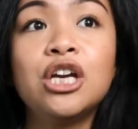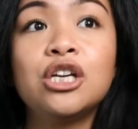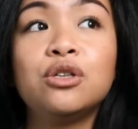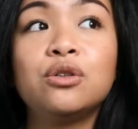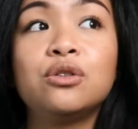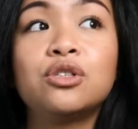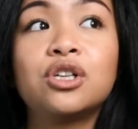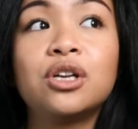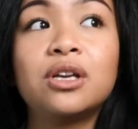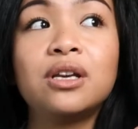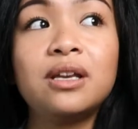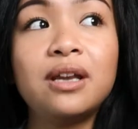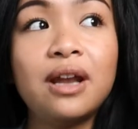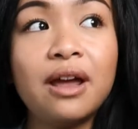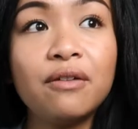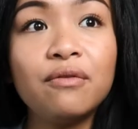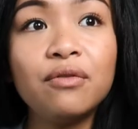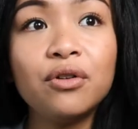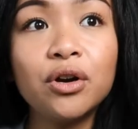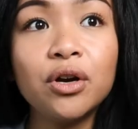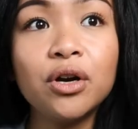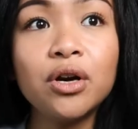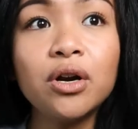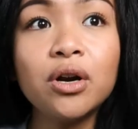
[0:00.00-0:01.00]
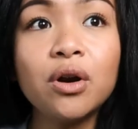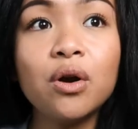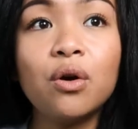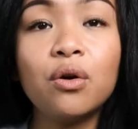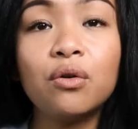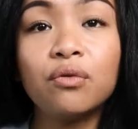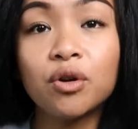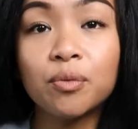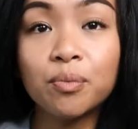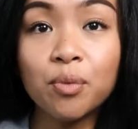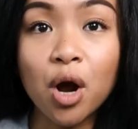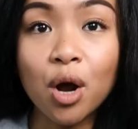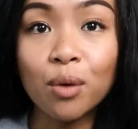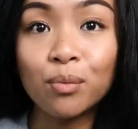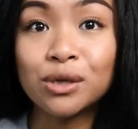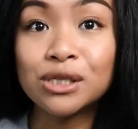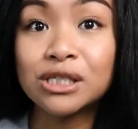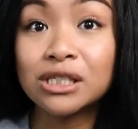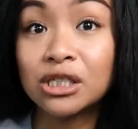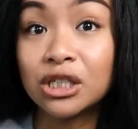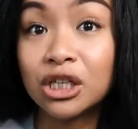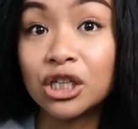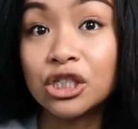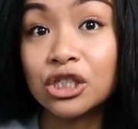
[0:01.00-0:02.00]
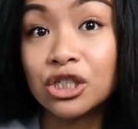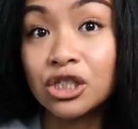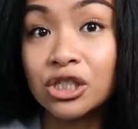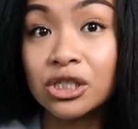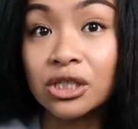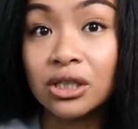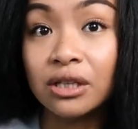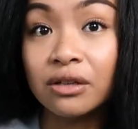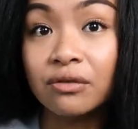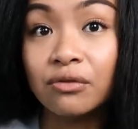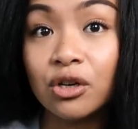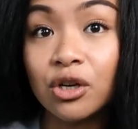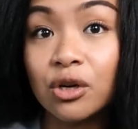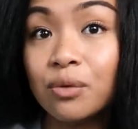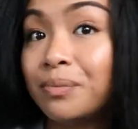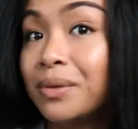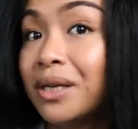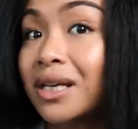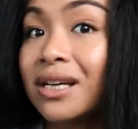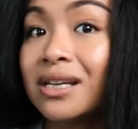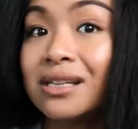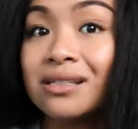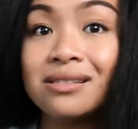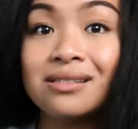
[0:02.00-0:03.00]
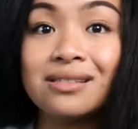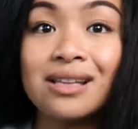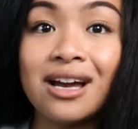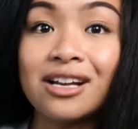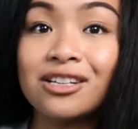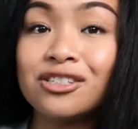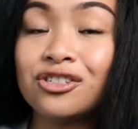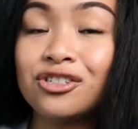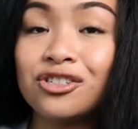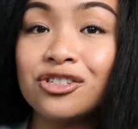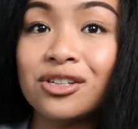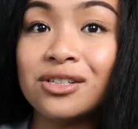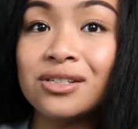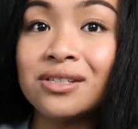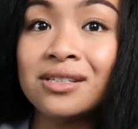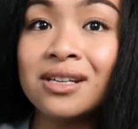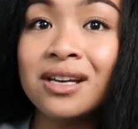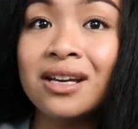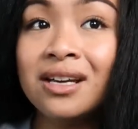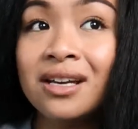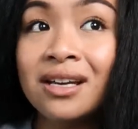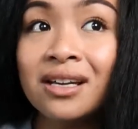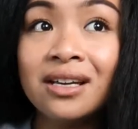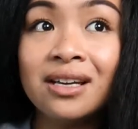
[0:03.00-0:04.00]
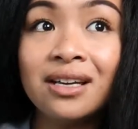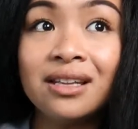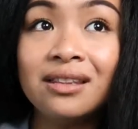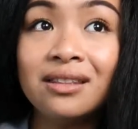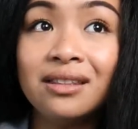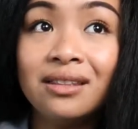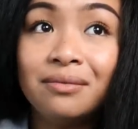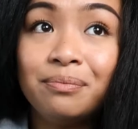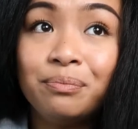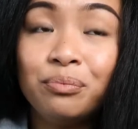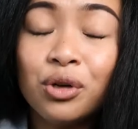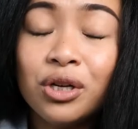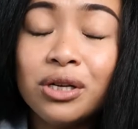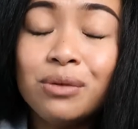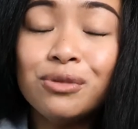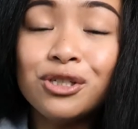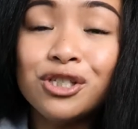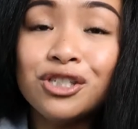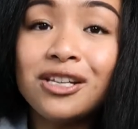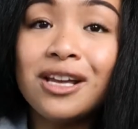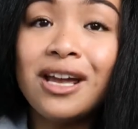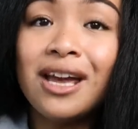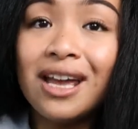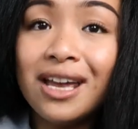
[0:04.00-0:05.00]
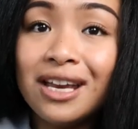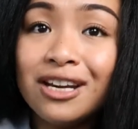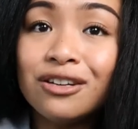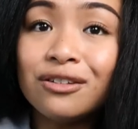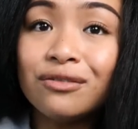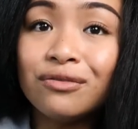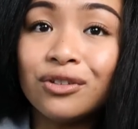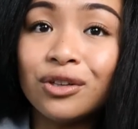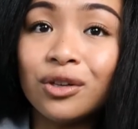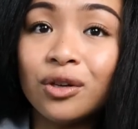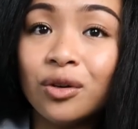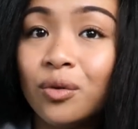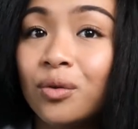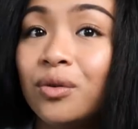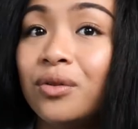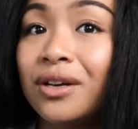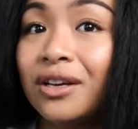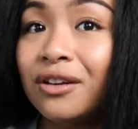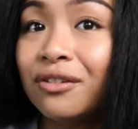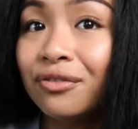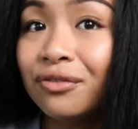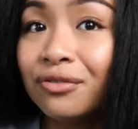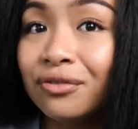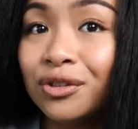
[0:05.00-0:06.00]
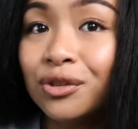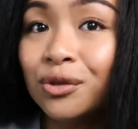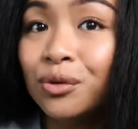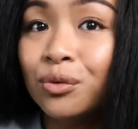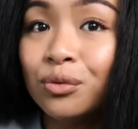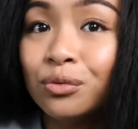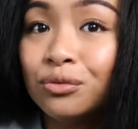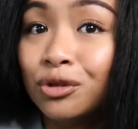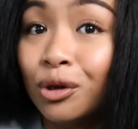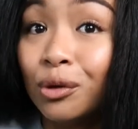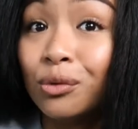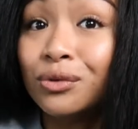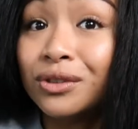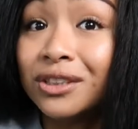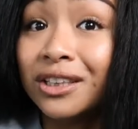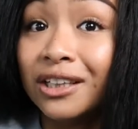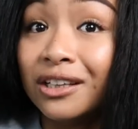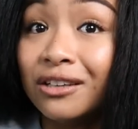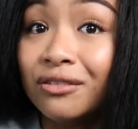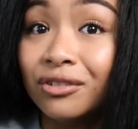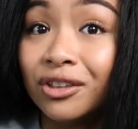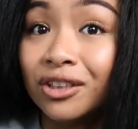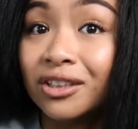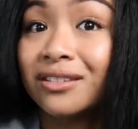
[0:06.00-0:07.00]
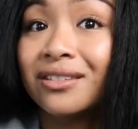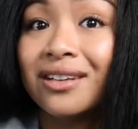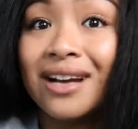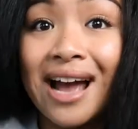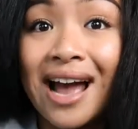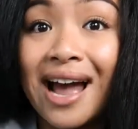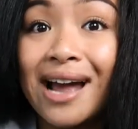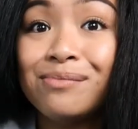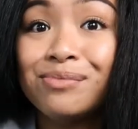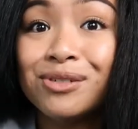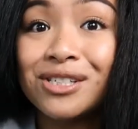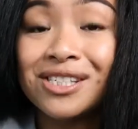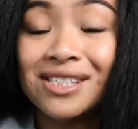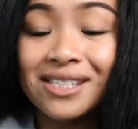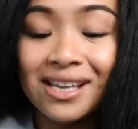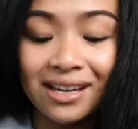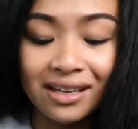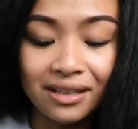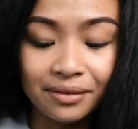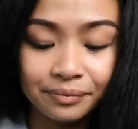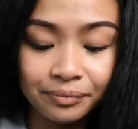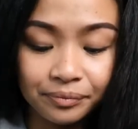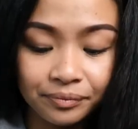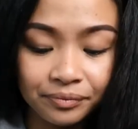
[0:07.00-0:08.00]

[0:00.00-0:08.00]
You should never overpromise and underdeliver, because that's just pretty much the end of you if you don't deliver. I'm just saying.